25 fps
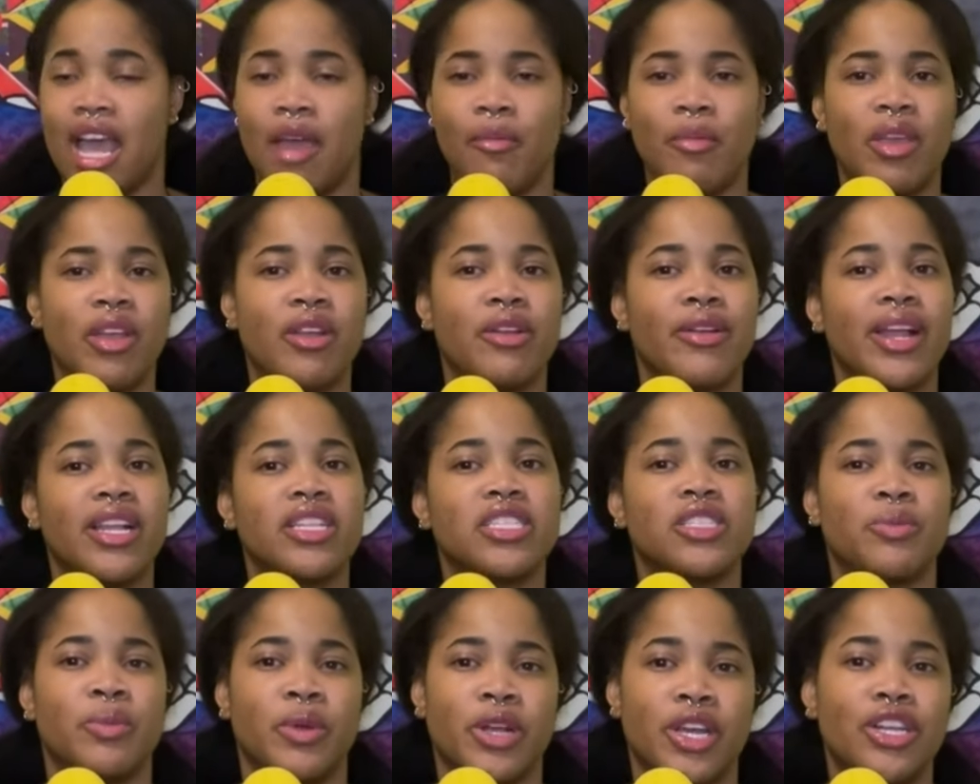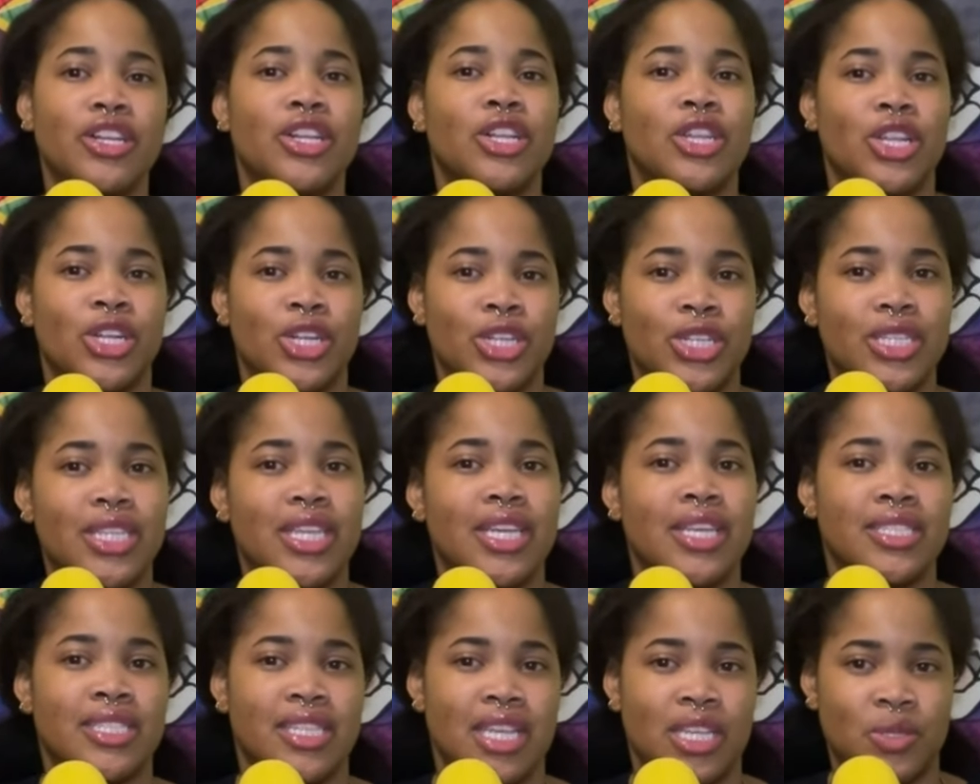I mean, granted, we're gonna learn
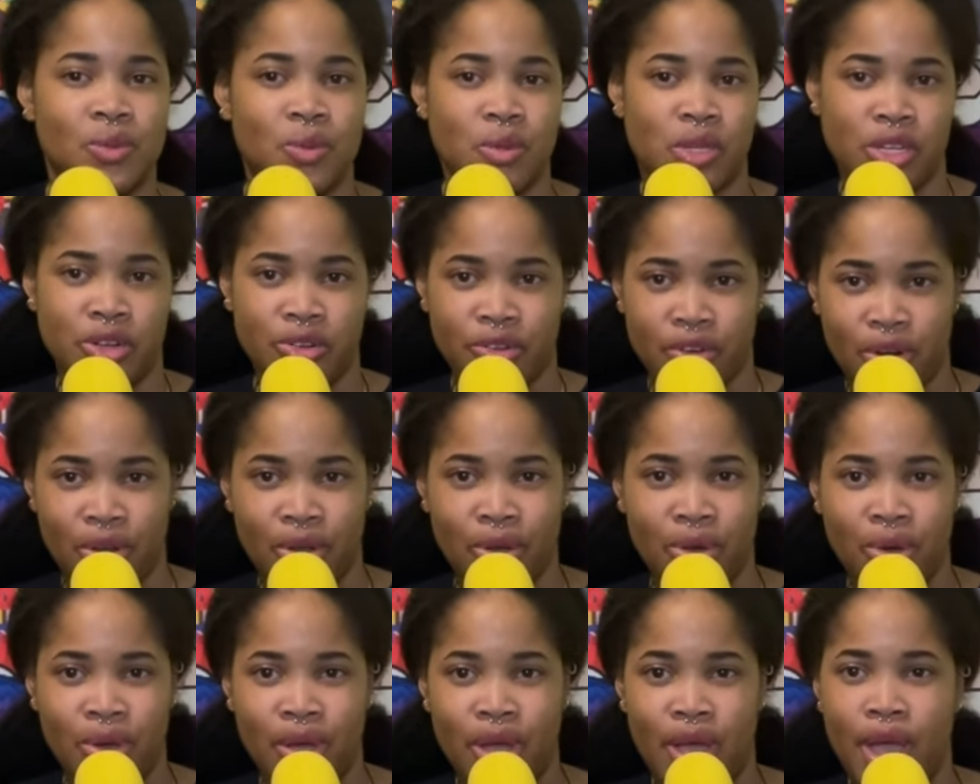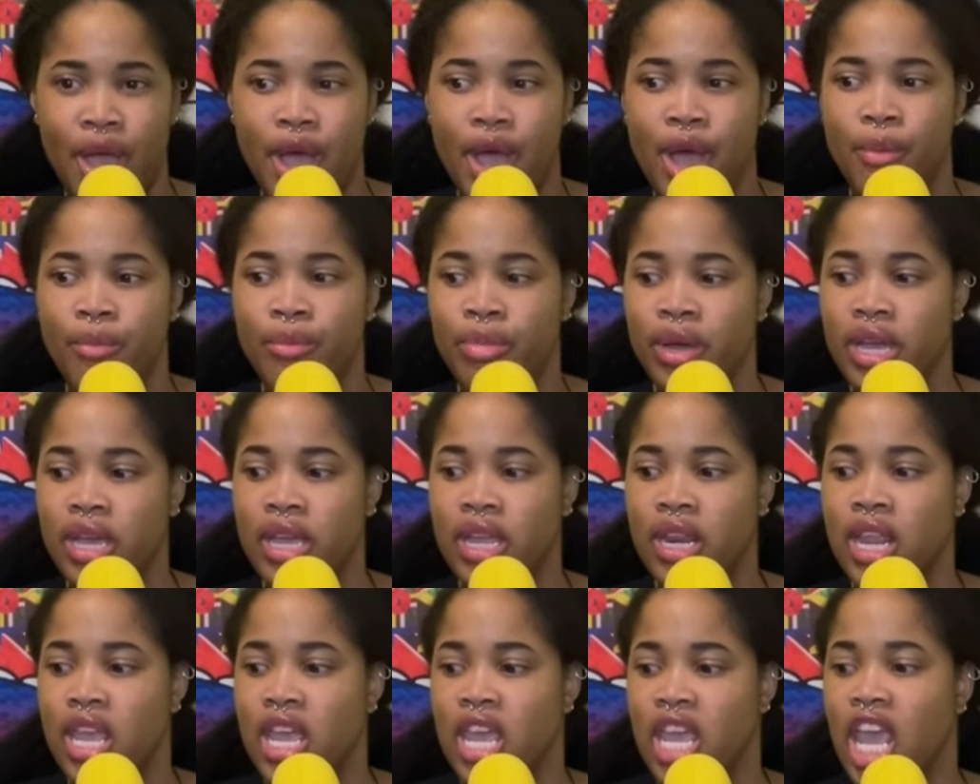things as we grow,
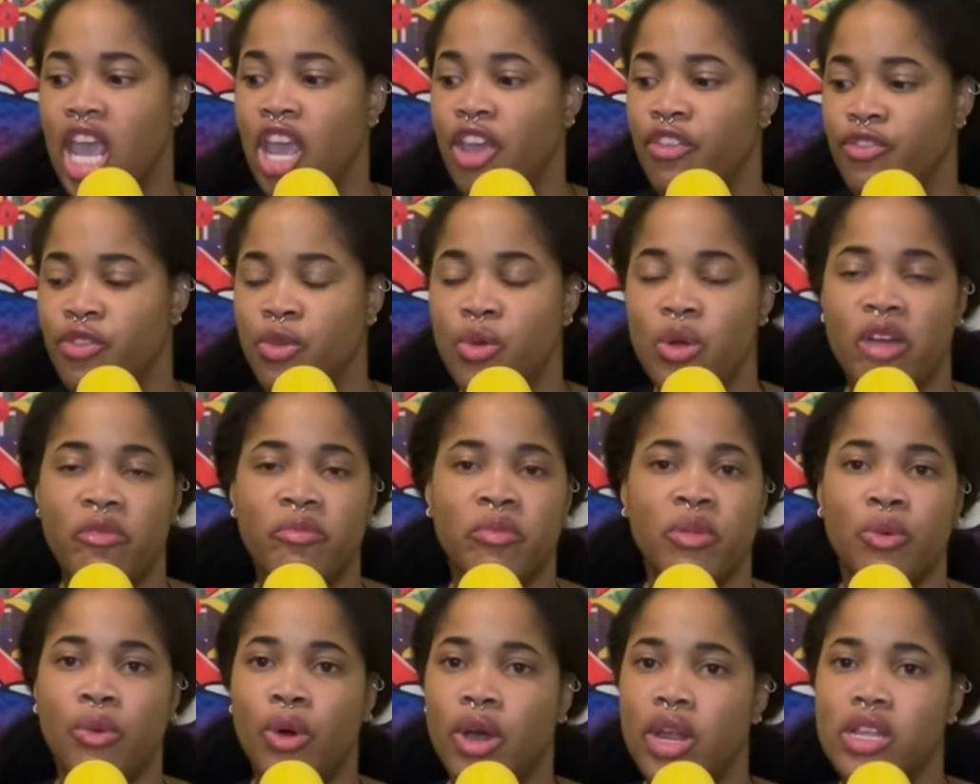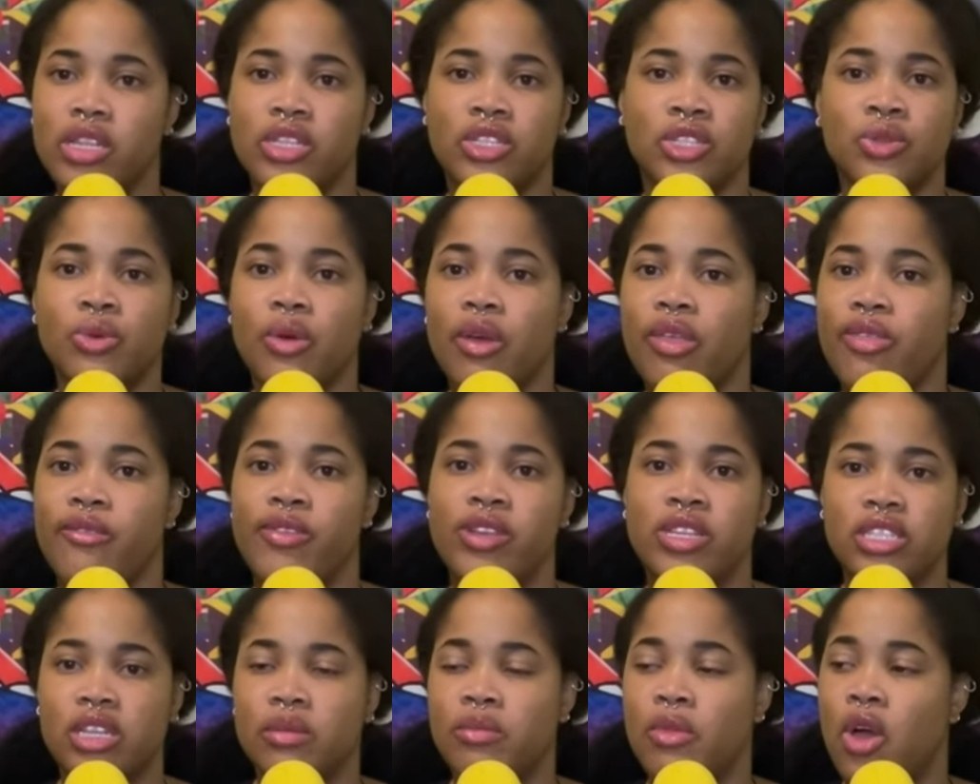but if you have been wanting to do a
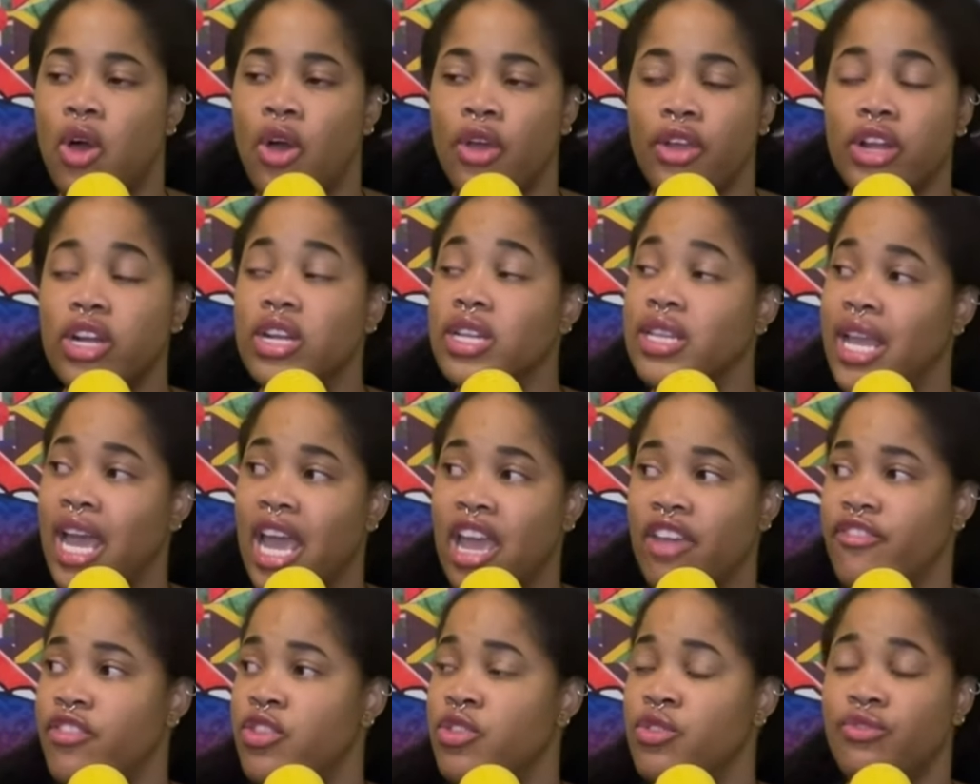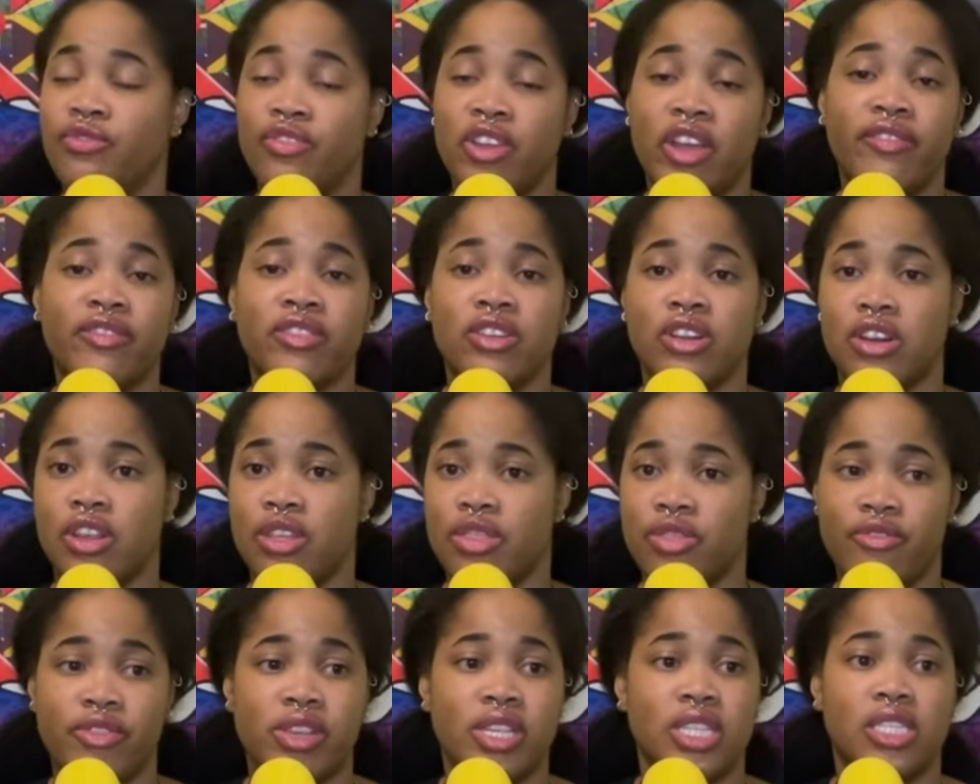threesome all your life and you've never done a
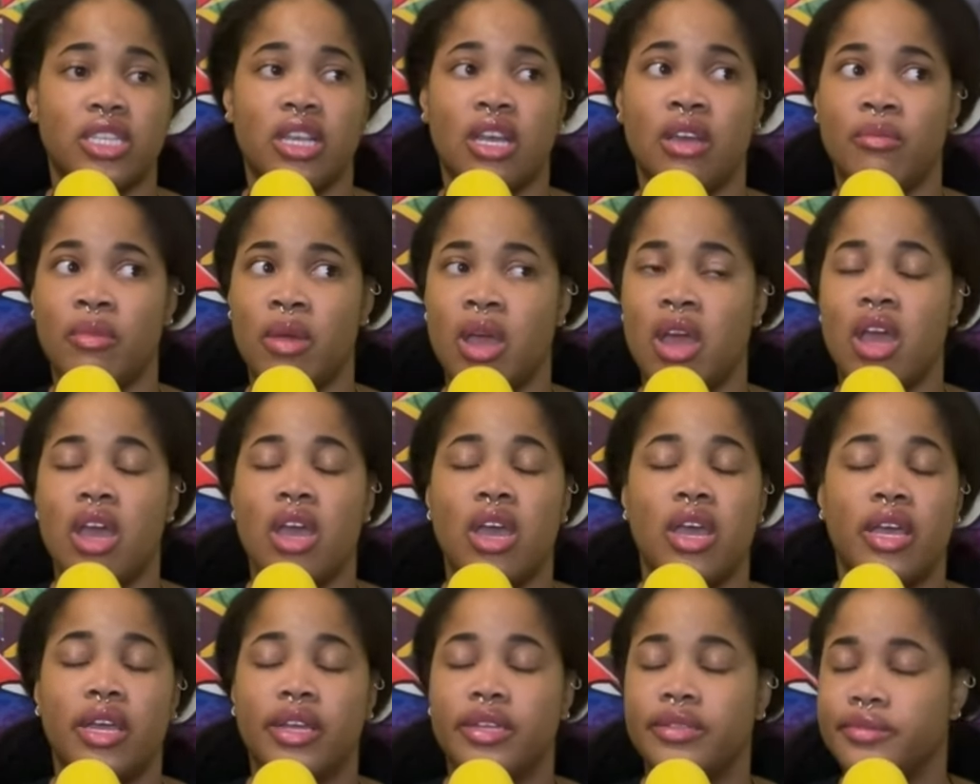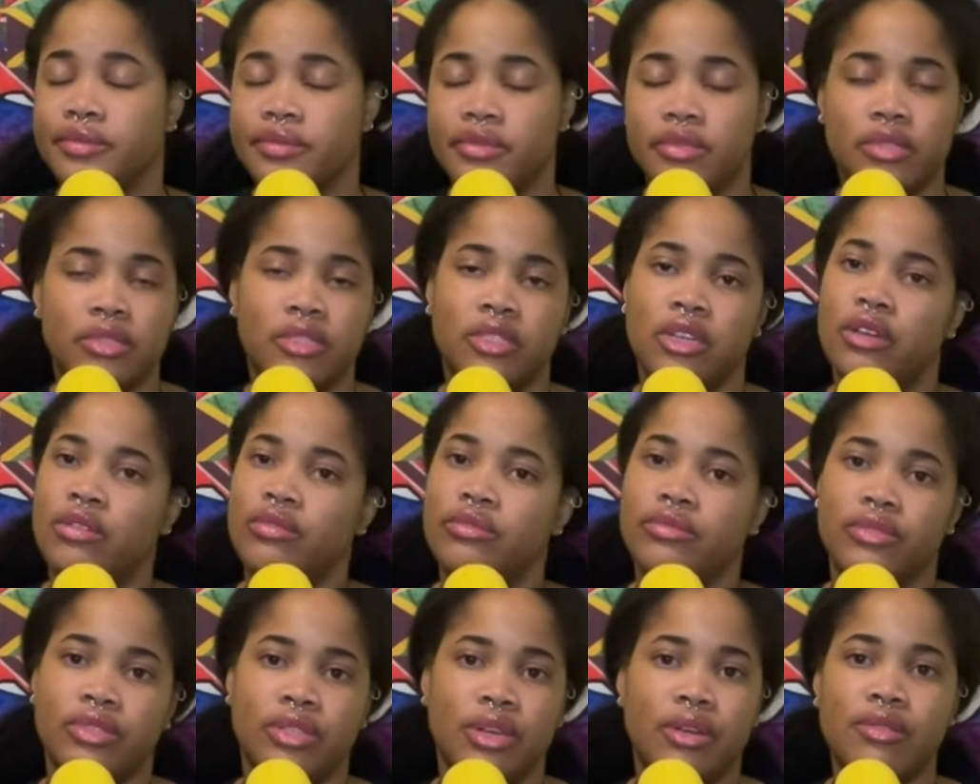threesome,
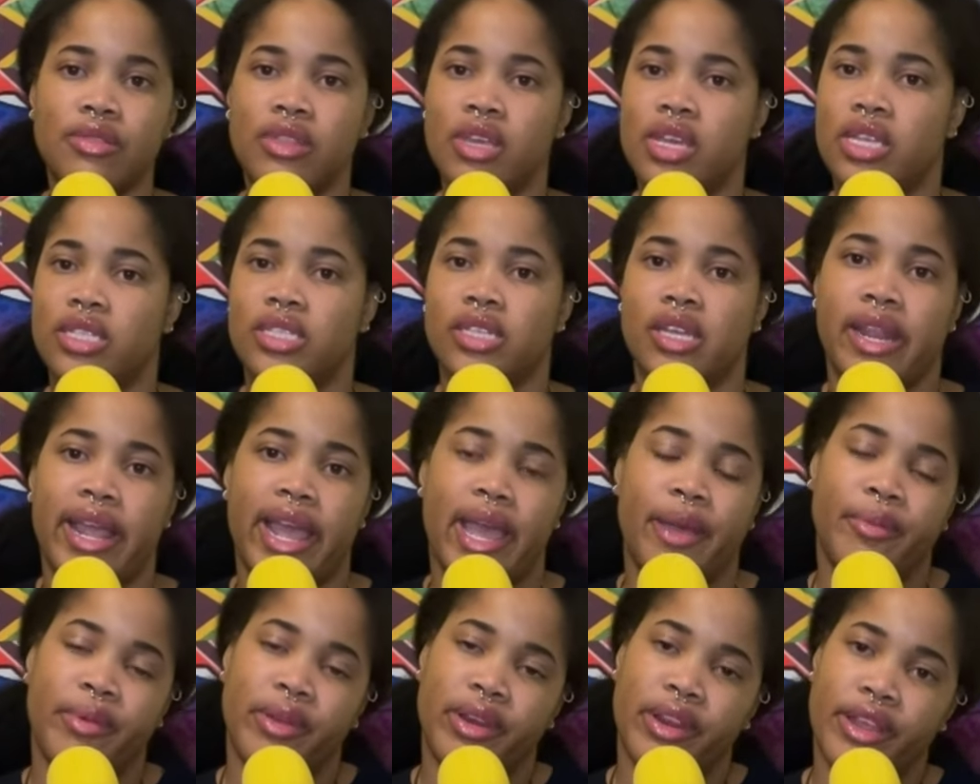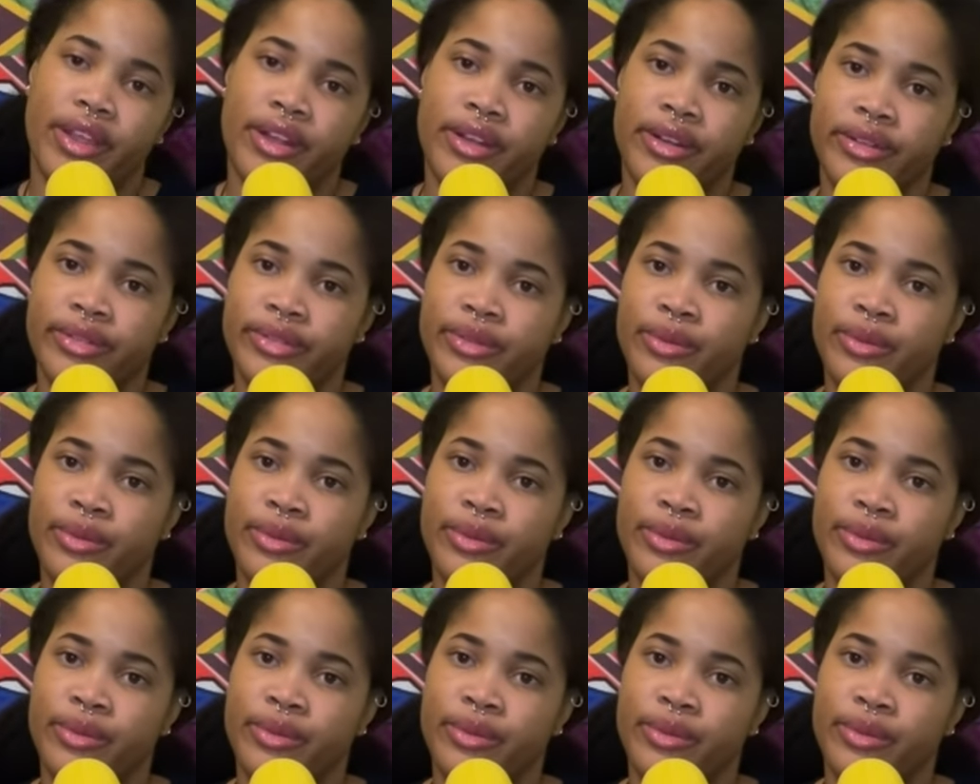don't don't think it's gonna happen here.